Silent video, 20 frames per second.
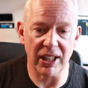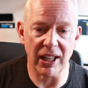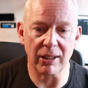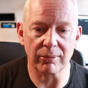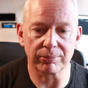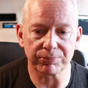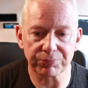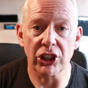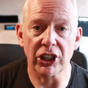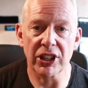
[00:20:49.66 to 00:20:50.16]
of
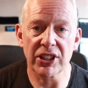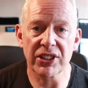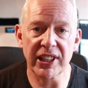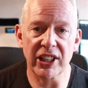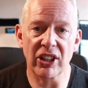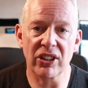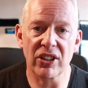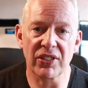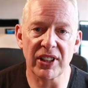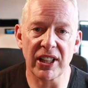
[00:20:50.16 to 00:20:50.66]
that. So you can
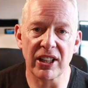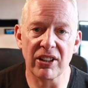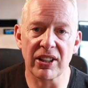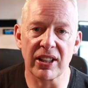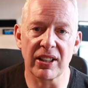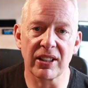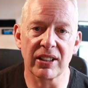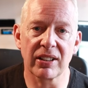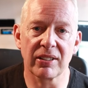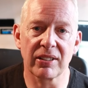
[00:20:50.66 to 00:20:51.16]
see on the video
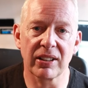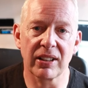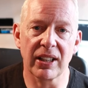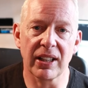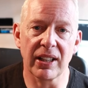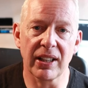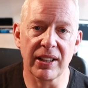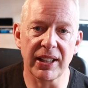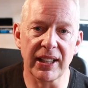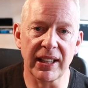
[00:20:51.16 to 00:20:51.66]
that
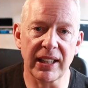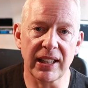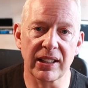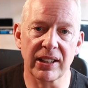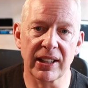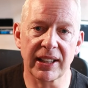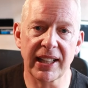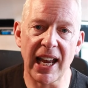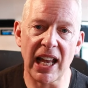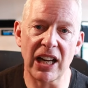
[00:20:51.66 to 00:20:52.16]
the,
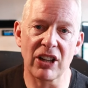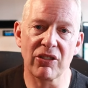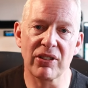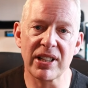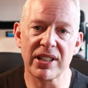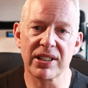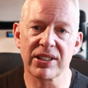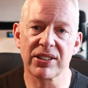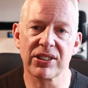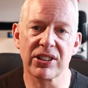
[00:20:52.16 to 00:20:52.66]
the
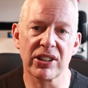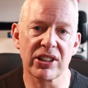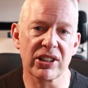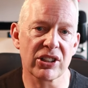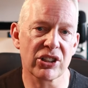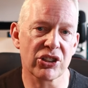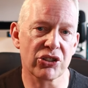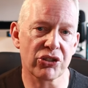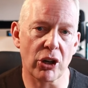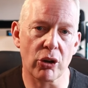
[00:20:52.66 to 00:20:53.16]
calories, the
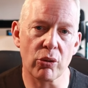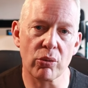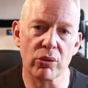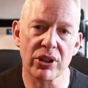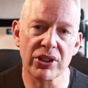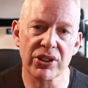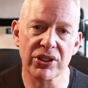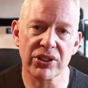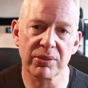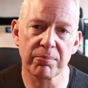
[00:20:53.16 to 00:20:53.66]

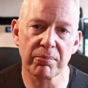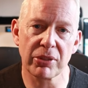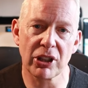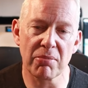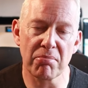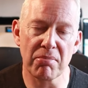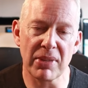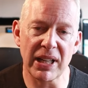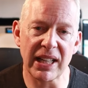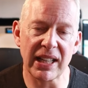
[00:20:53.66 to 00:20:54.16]
strokes
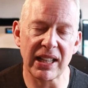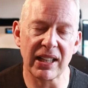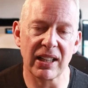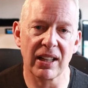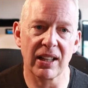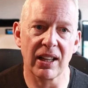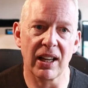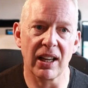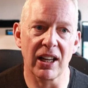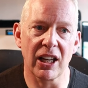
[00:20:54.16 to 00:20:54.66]
per
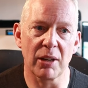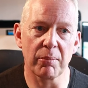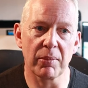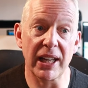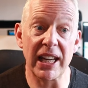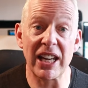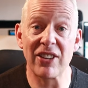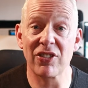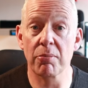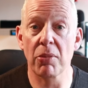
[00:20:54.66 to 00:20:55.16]
minute, um,
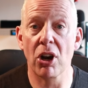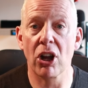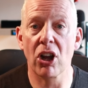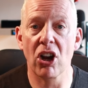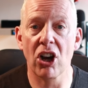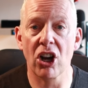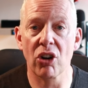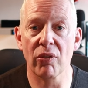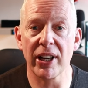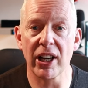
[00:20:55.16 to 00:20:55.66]
even my
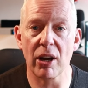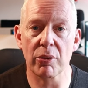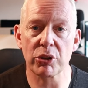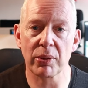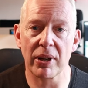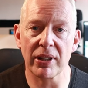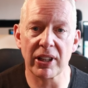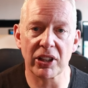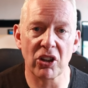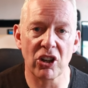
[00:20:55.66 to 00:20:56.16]
heart rate, I
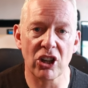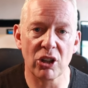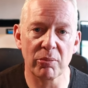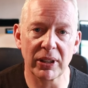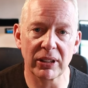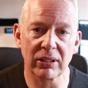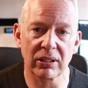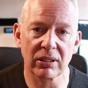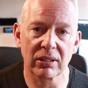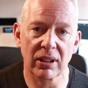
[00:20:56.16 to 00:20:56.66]
was wearing a
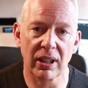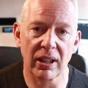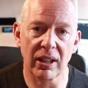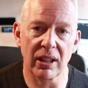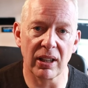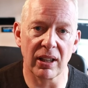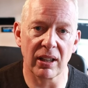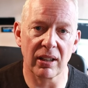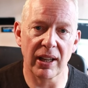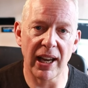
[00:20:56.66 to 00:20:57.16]
Garmin
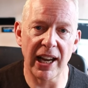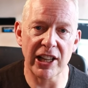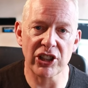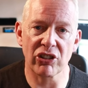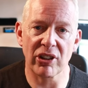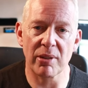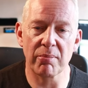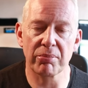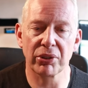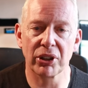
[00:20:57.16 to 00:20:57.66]
uh,
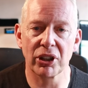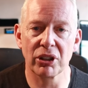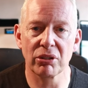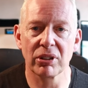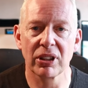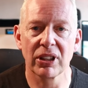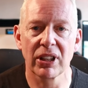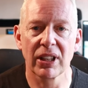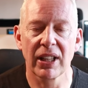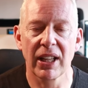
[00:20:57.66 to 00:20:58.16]
HRM
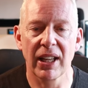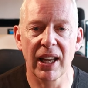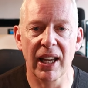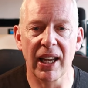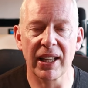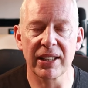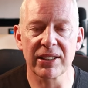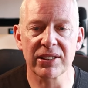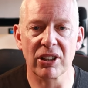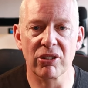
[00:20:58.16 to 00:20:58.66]
Pro,
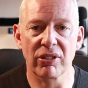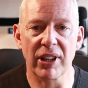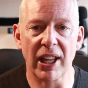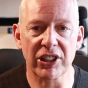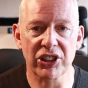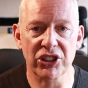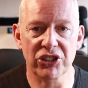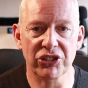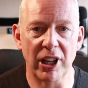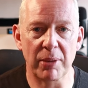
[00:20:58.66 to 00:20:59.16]
and so
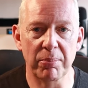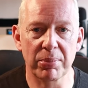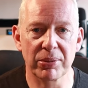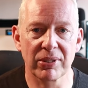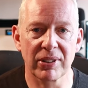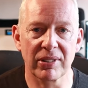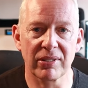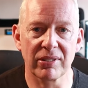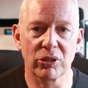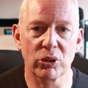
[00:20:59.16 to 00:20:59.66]
that strap
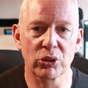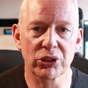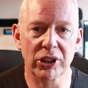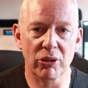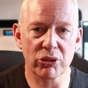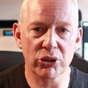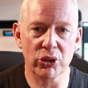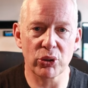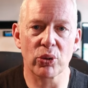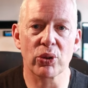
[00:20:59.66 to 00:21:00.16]

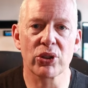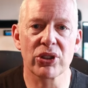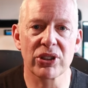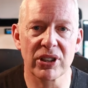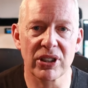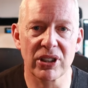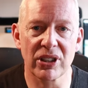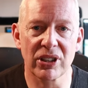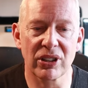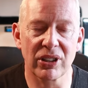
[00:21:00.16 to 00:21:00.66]
also talks
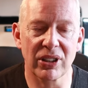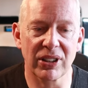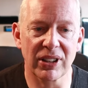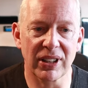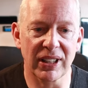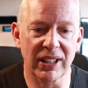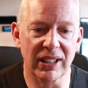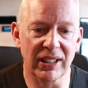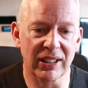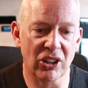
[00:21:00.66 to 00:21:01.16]
to
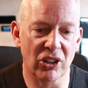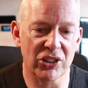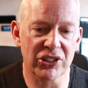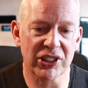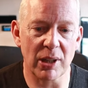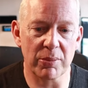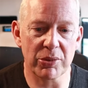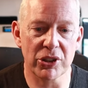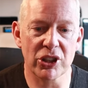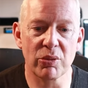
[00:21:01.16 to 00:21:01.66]
the
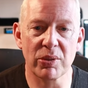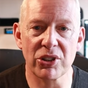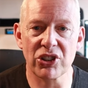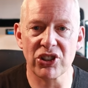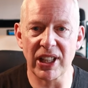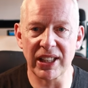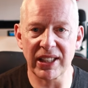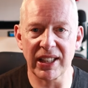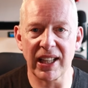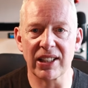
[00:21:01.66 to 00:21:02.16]
Concept 2,
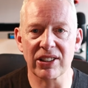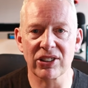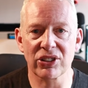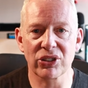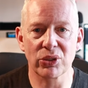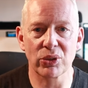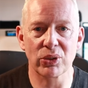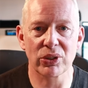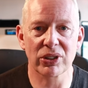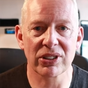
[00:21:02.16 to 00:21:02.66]
which then gets
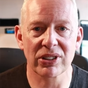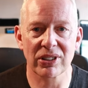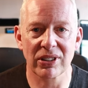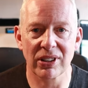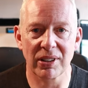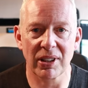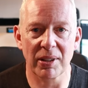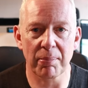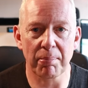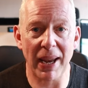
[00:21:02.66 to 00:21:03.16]
talked
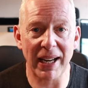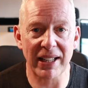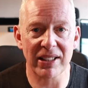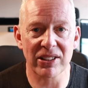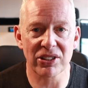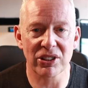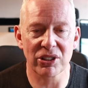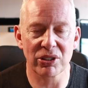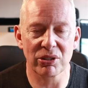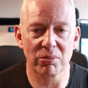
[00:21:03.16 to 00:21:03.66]
back
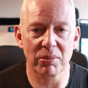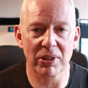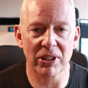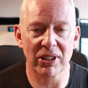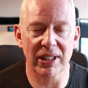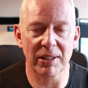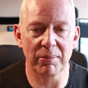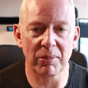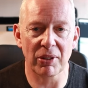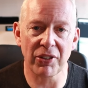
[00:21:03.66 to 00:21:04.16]
to
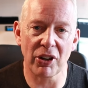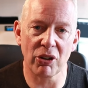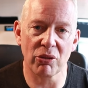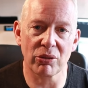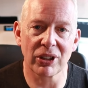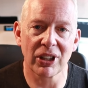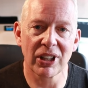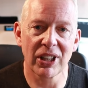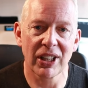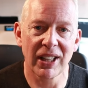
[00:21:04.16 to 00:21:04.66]
my, my
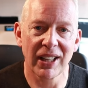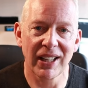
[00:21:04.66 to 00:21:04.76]
phone.